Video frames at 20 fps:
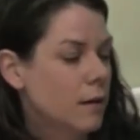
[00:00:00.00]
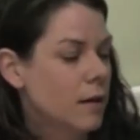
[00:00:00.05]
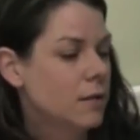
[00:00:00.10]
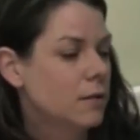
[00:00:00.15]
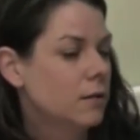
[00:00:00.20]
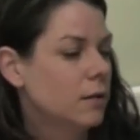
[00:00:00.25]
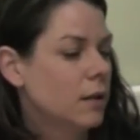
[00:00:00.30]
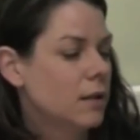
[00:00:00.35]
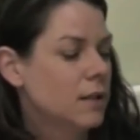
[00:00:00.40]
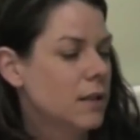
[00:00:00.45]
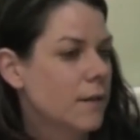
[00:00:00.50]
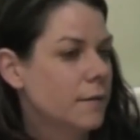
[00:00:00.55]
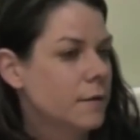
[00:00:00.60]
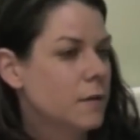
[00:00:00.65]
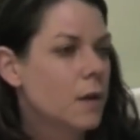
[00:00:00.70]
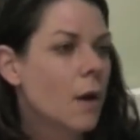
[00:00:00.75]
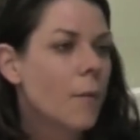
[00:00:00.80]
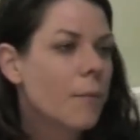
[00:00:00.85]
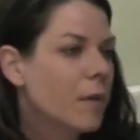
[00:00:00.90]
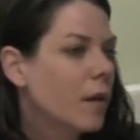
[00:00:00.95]
restaurants have
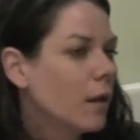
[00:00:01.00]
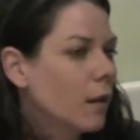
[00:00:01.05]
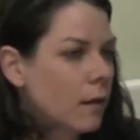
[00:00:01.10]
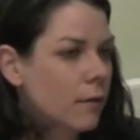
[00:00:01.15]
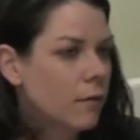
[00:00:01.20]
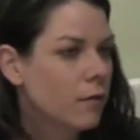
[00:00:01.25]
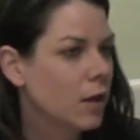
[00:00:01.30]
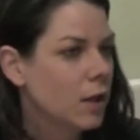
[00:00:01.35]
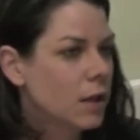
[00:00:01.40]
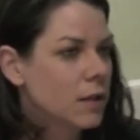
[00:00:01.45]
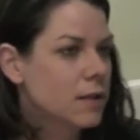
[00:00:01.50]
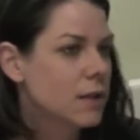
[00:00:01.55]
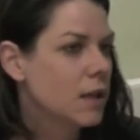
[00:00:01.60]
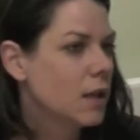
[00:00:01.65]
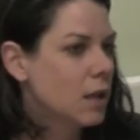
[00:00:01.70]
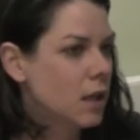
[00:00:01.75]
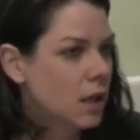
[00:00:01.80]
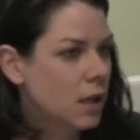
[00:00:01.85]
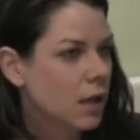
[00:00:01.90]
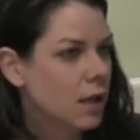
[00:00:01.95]
something that vegans
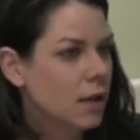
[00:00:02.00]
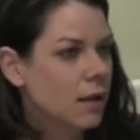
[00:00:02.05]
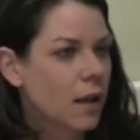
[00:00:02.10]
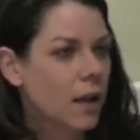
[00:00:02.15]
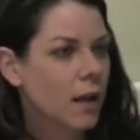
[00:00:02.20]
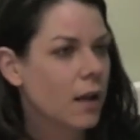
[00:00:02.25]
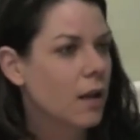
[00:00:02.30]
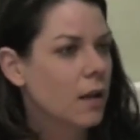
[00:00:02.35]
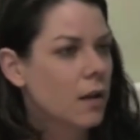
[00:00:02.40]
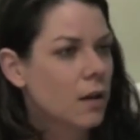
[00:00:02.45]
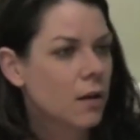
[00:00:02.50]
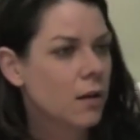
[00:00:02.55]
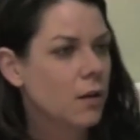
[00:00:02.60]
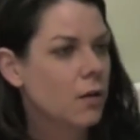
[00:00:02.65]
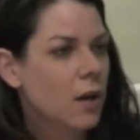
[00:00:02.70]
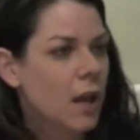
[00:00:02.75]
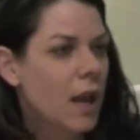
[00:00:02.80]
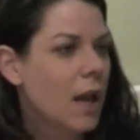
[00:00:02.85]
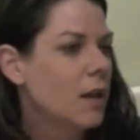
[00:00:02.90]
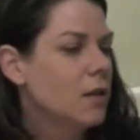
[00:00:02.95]
can eat. Like, you
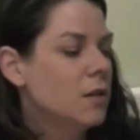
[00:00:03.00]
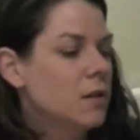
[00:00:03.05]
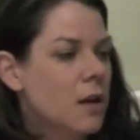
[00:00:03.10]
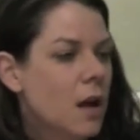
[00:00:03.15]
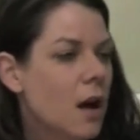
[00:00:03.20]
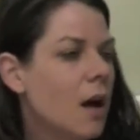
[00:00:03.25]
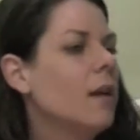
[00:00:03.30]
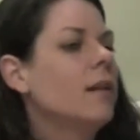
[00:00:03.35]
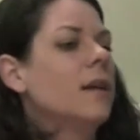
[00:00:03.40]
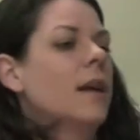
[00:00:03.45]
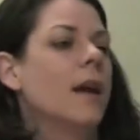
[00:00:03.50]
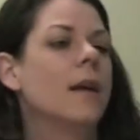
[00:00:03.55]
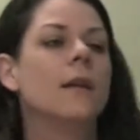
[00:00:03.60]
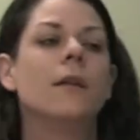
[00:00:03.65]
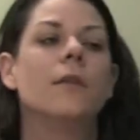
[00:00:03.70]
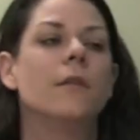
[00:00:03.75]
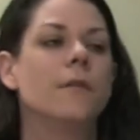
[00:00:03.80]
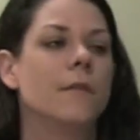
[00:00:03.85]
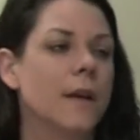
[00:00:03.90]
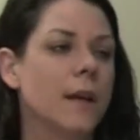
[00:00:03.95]
can't not
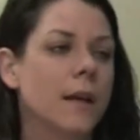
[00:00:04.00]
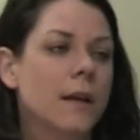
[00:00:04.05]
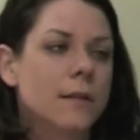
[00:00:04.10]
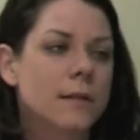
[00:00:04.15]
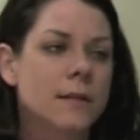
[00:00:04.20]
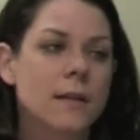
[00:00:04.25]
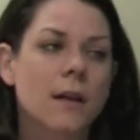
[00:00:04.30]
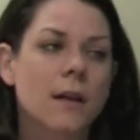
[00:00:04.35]
cater to vegans